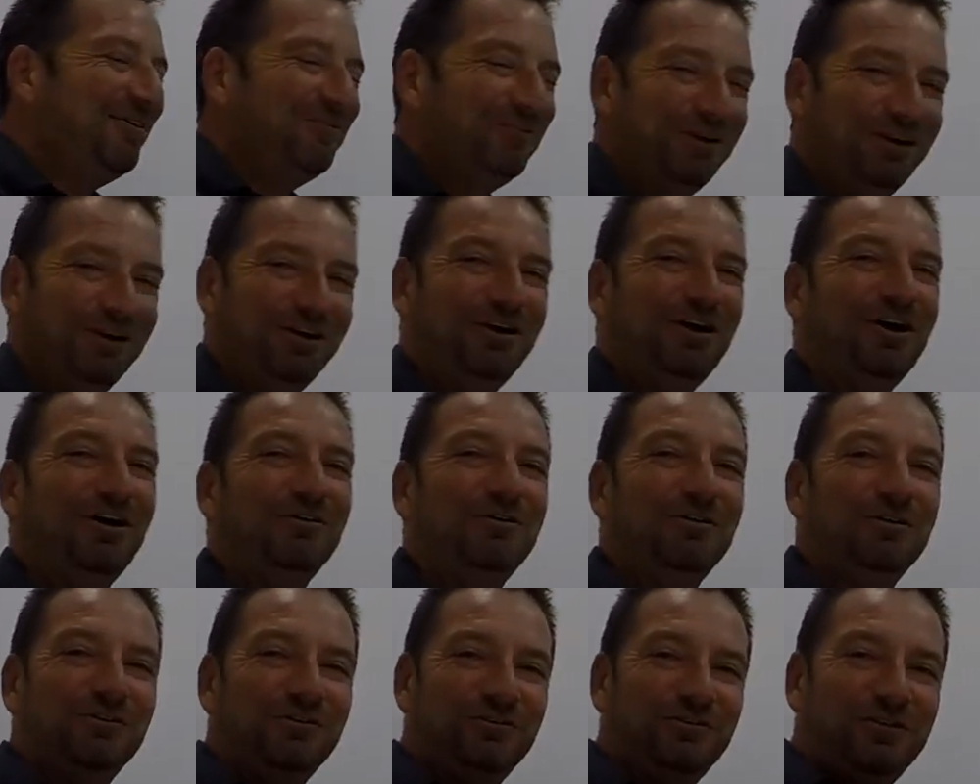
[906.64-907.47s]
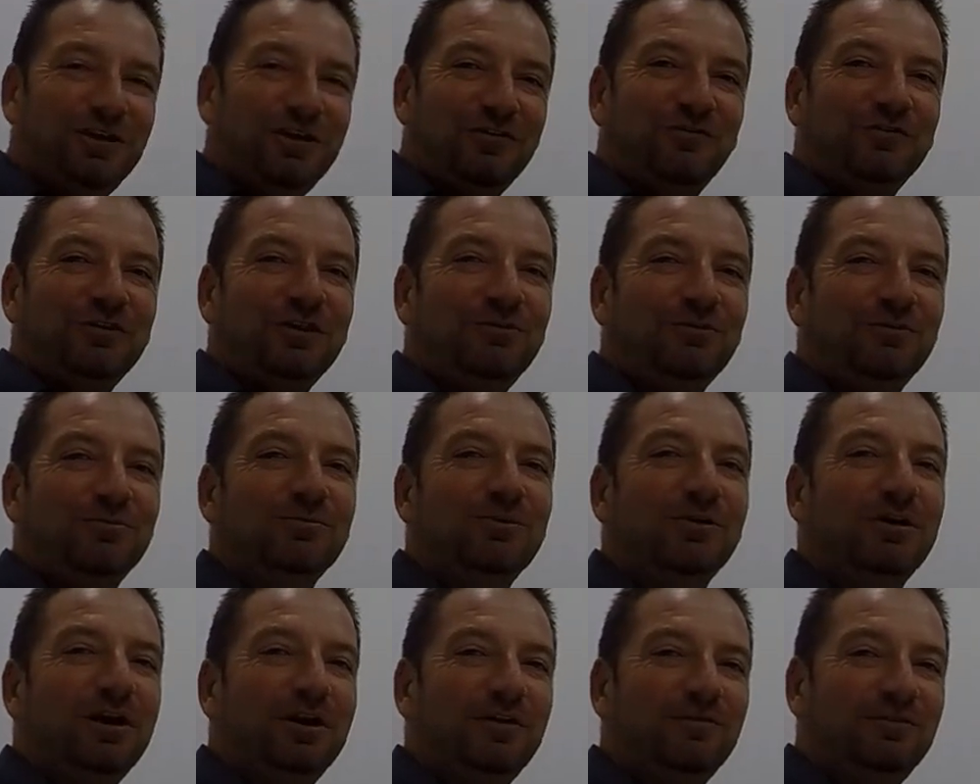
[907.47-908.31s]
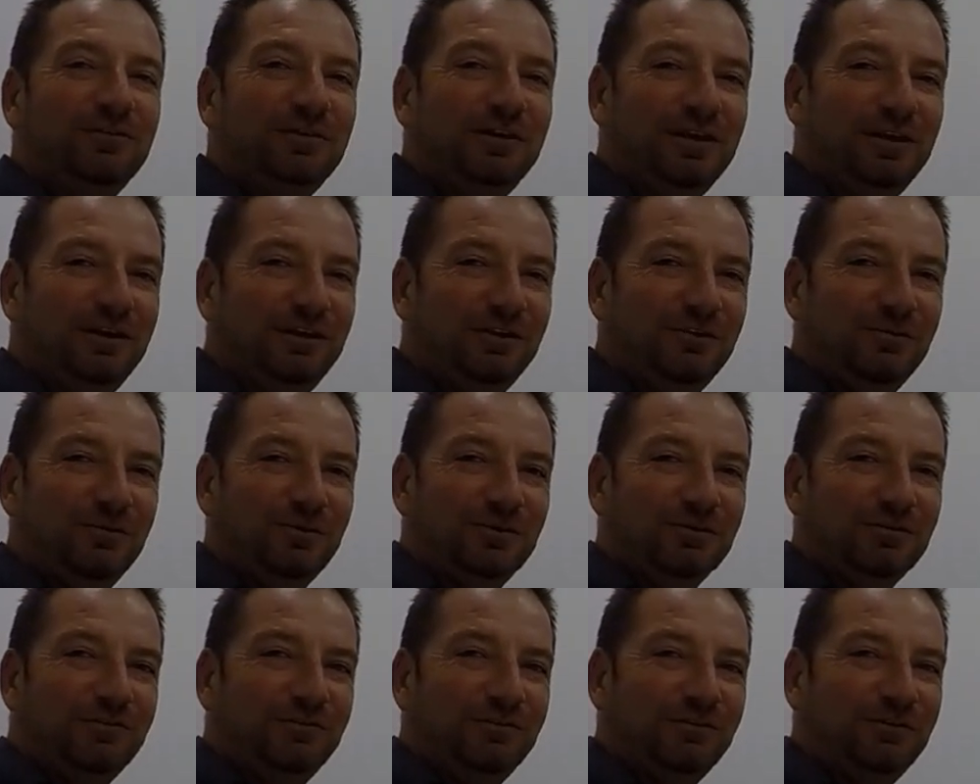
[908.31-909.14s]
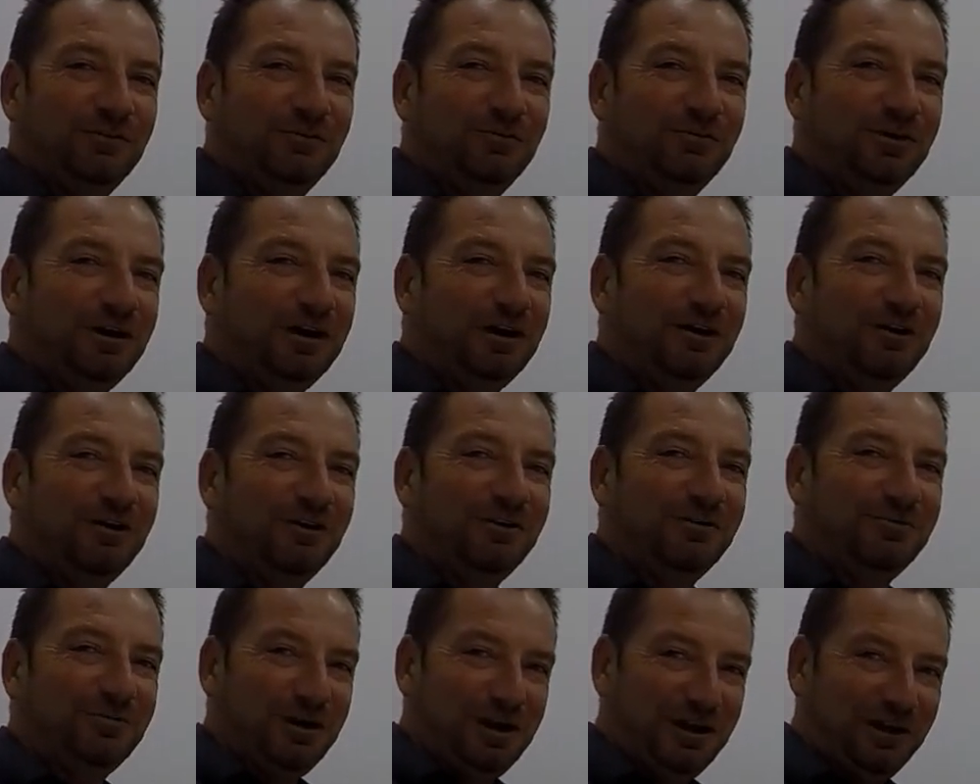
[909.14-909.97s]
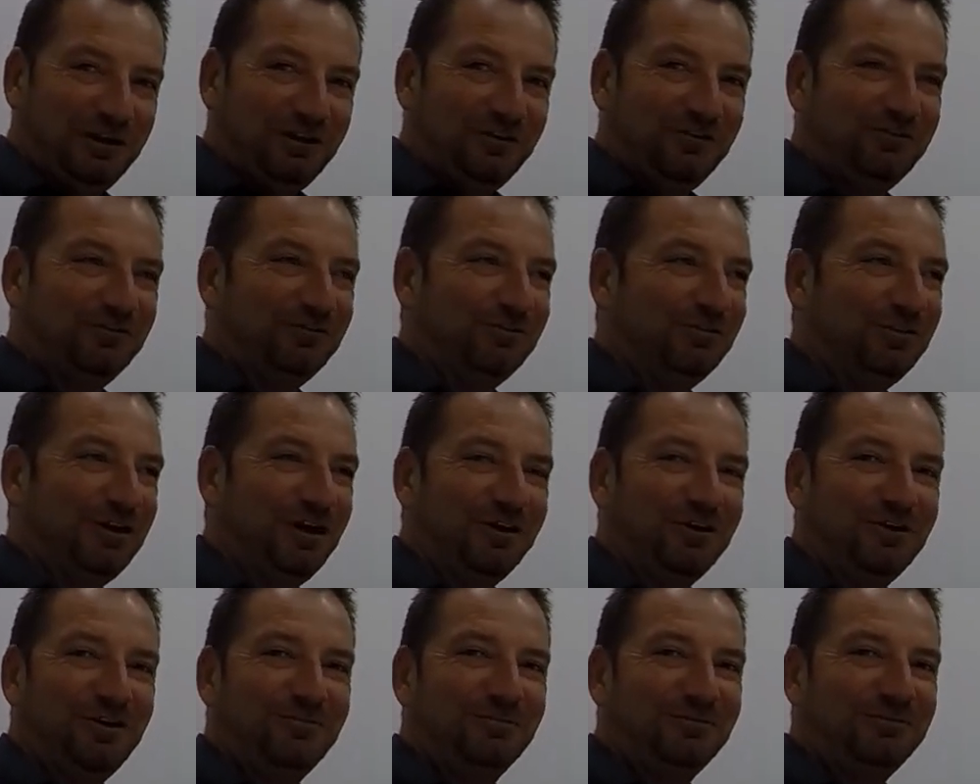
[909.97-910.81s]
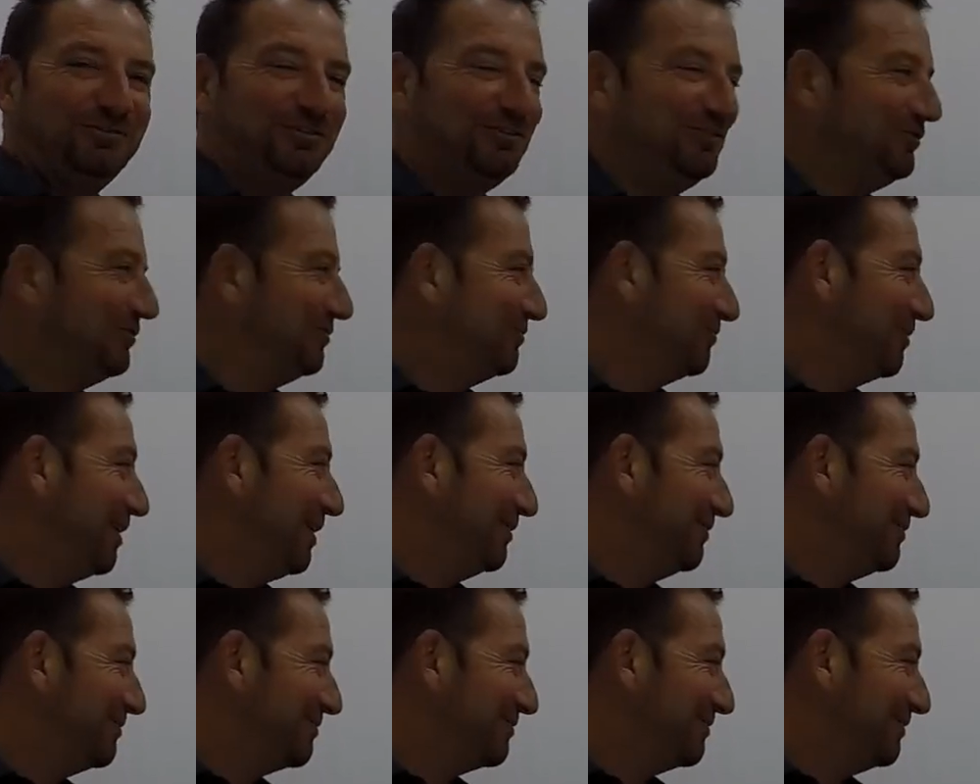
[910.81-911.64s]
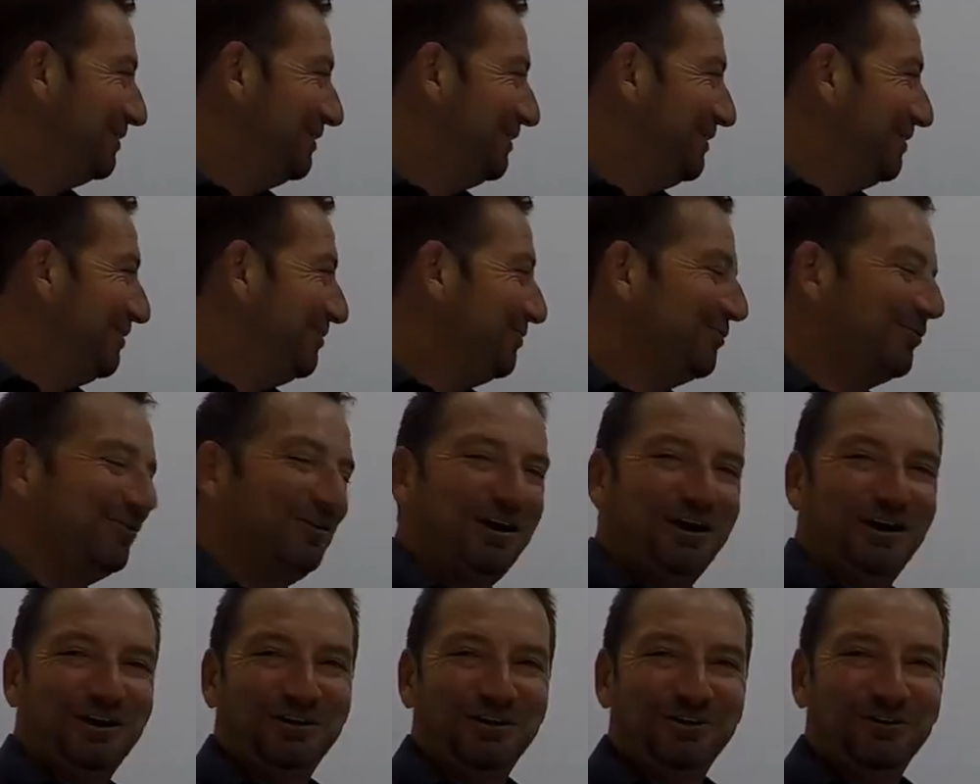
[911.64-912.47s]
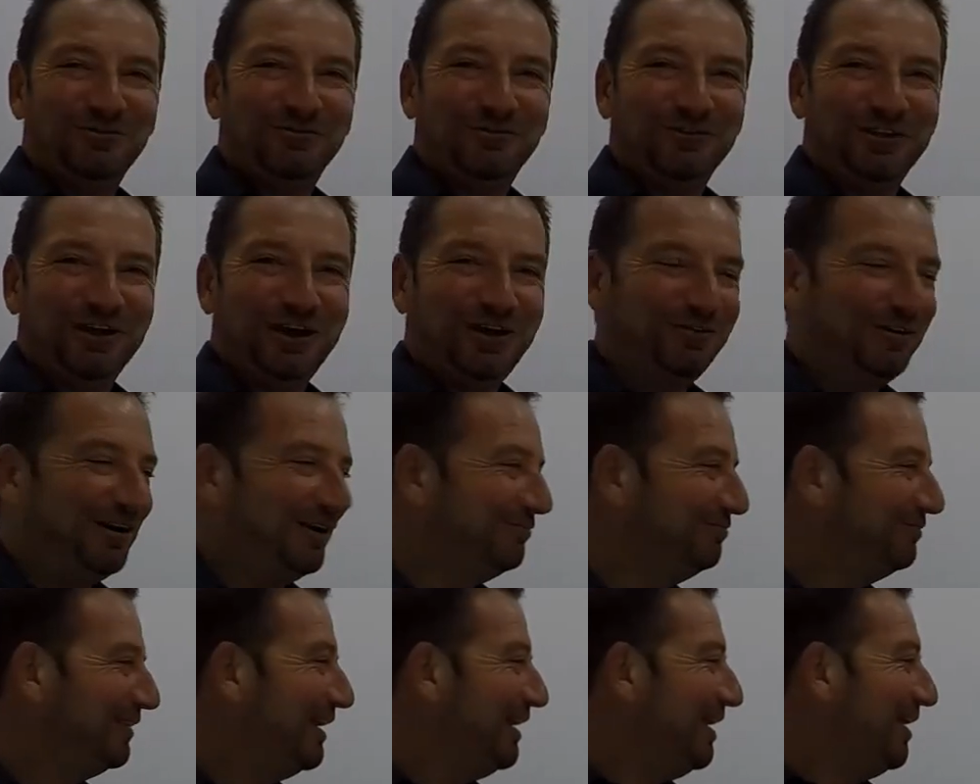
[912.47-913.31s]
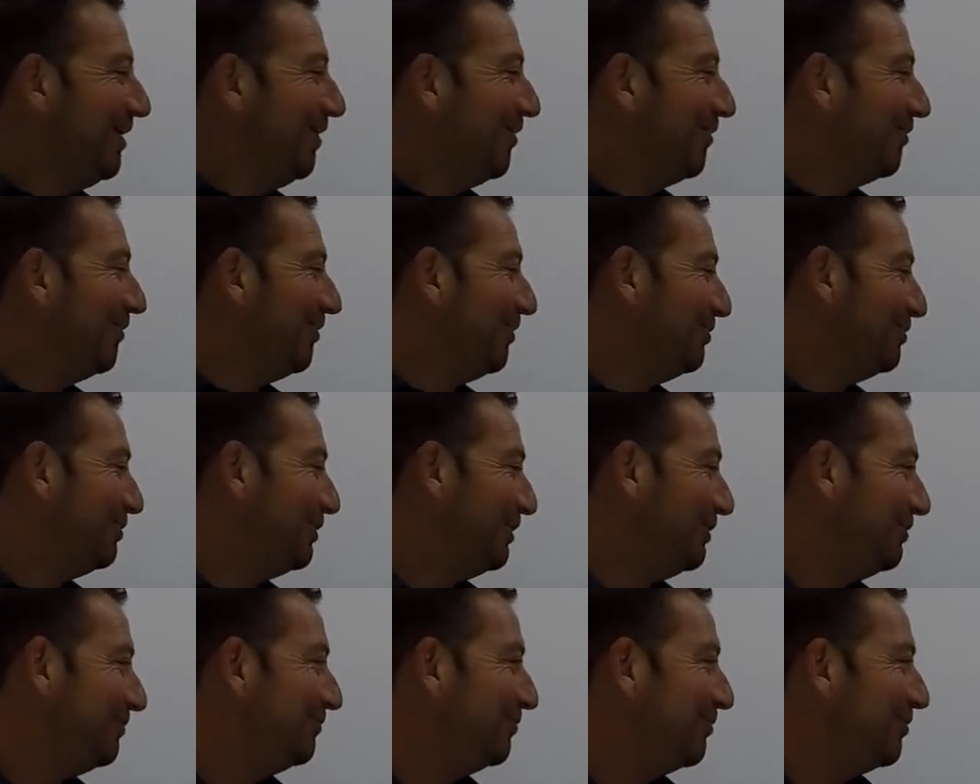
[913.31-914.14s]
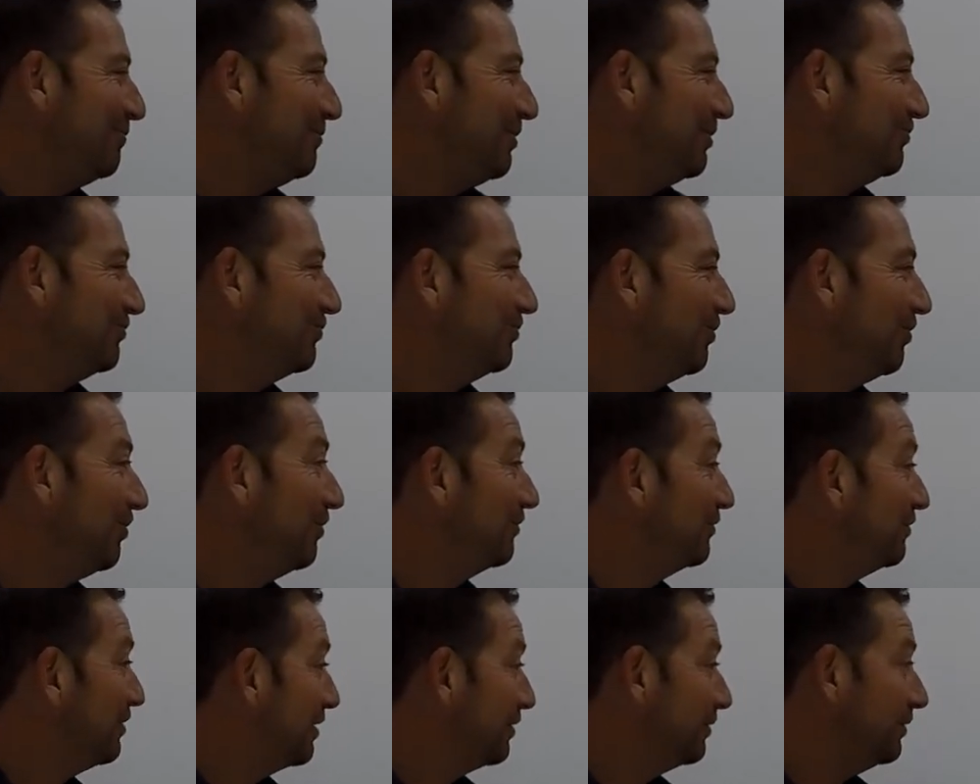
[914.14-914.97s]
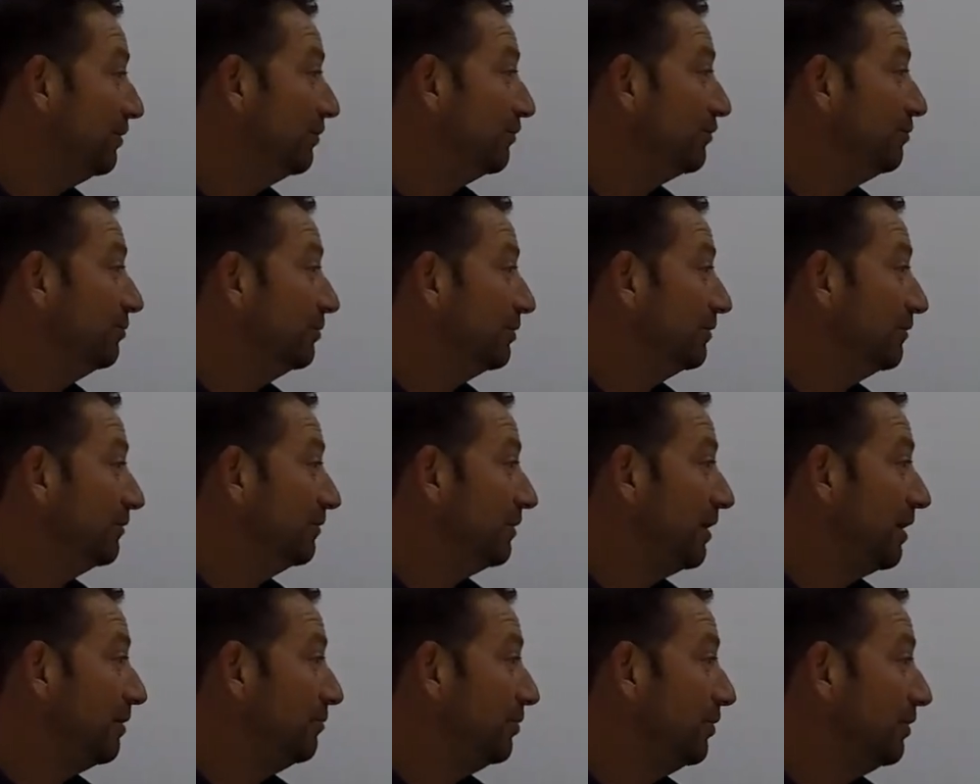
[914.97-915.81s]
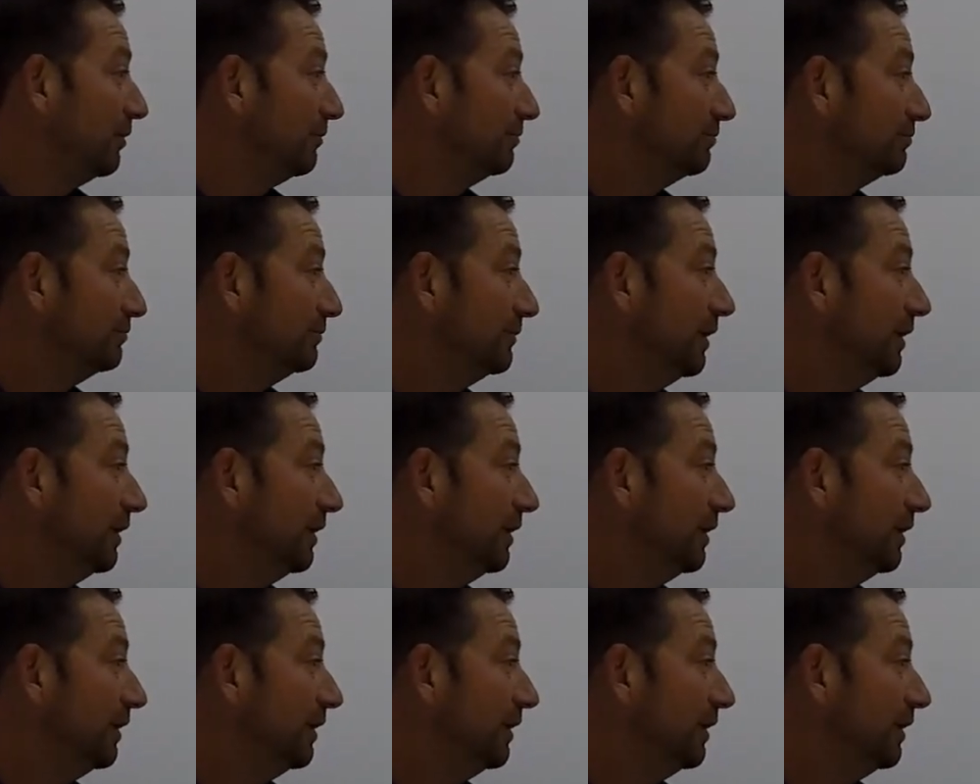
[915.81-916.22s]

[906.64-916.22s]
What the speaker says: Well, Stephanie, we might have to get you onto making sure that competition runs. You're our girl for that one. All right, thank you very much, guys. Nothing else you wanted to say, Mike?